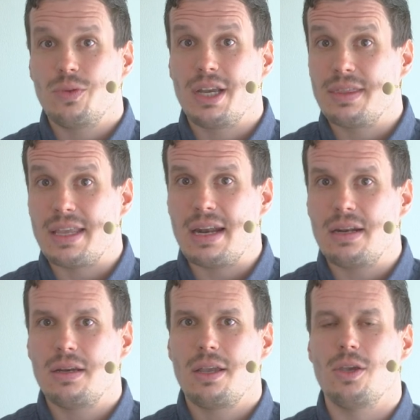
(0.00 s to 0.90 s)
we can
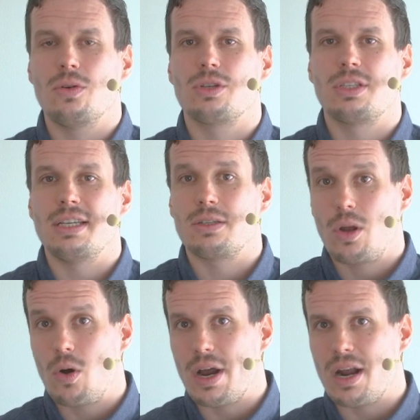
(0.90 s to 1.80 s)
then use these
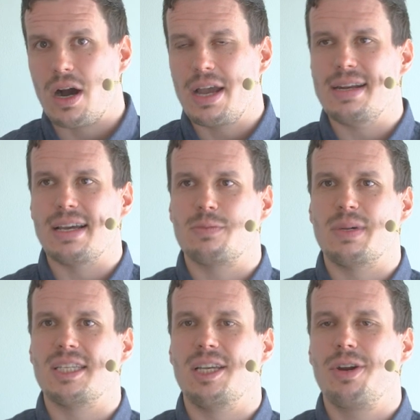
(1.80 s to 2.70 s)
low and high index
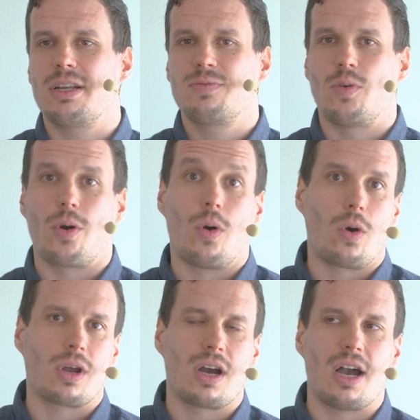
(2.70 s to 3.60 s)
materials for
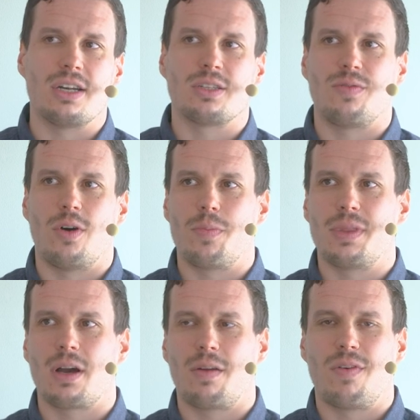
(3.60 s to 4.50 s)
all kinds of
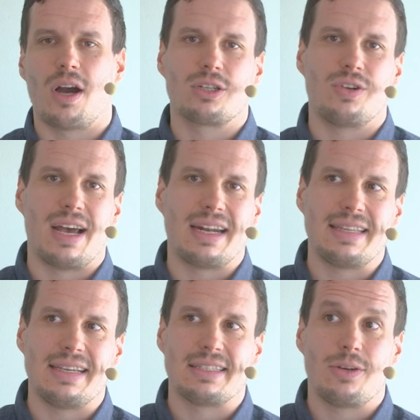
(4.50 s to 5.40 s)
optical
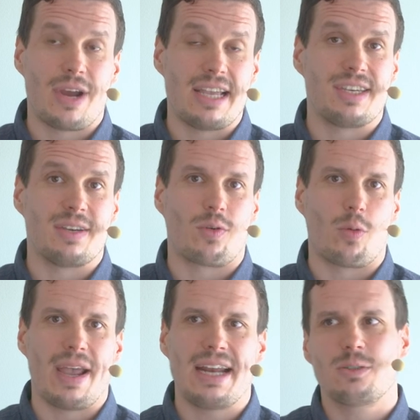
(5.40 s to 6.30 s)
functionalities ranging from
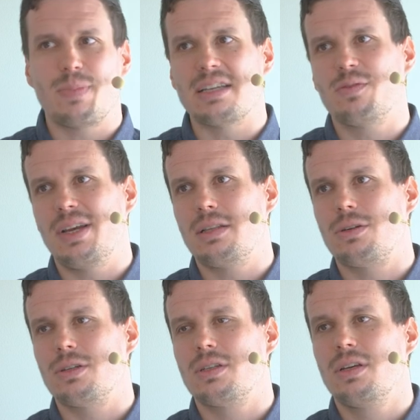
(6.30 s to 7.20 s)
edge pass
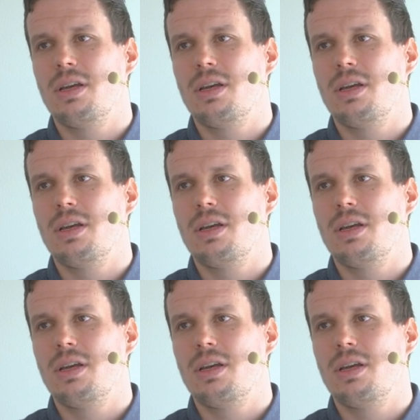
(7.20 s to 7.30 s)
filters